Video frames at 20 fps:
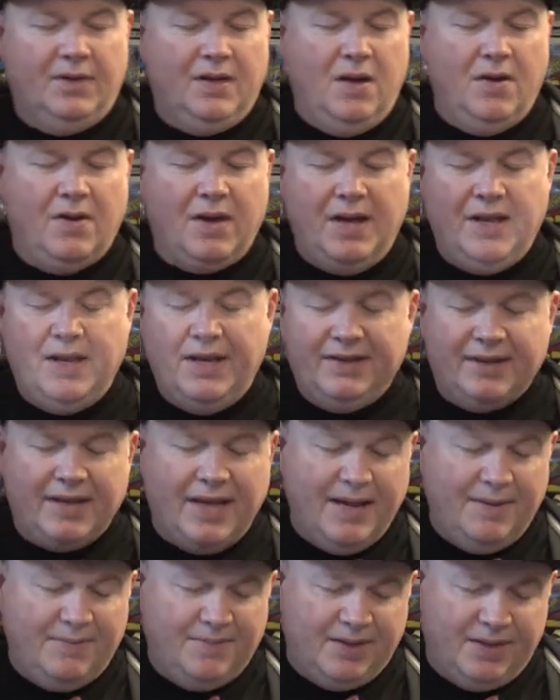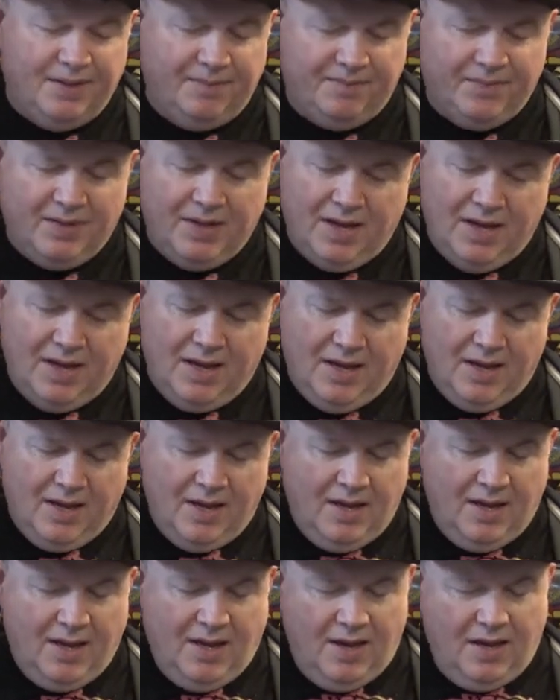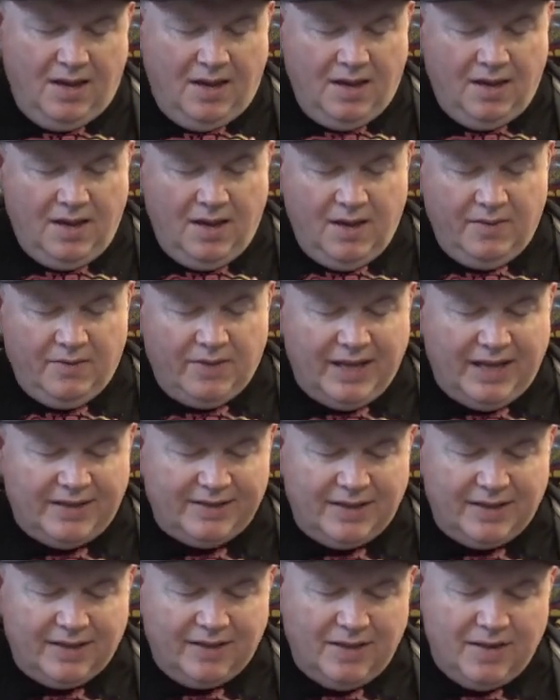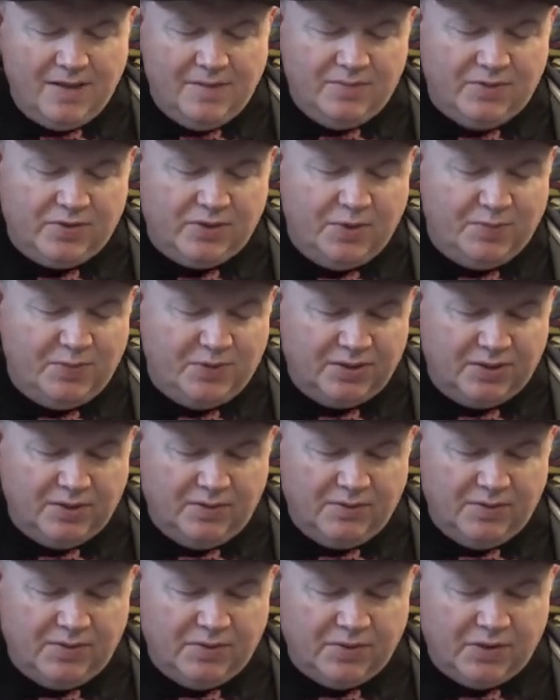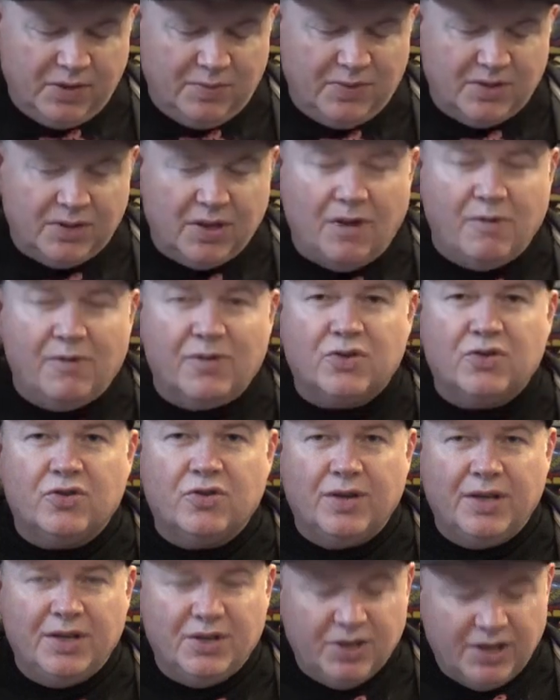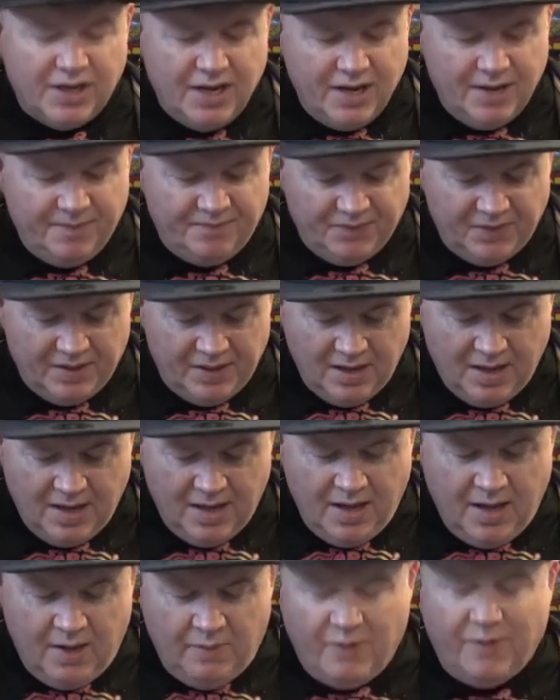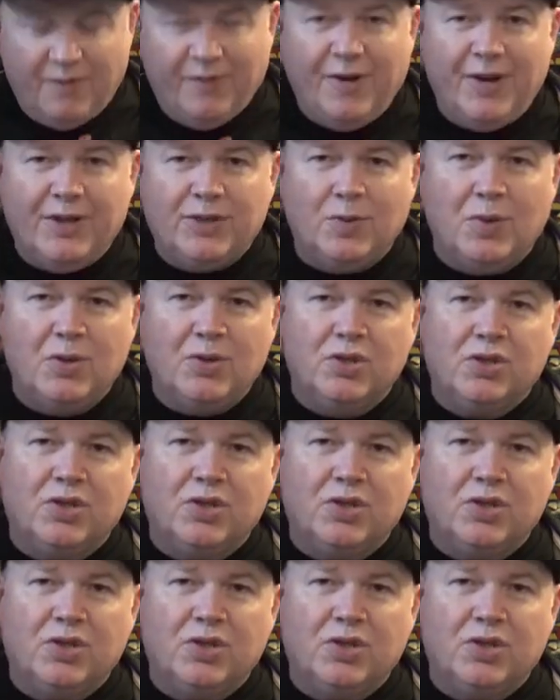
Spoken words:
Okay, these games. Classic Super Star Wars Trilogy. The first one's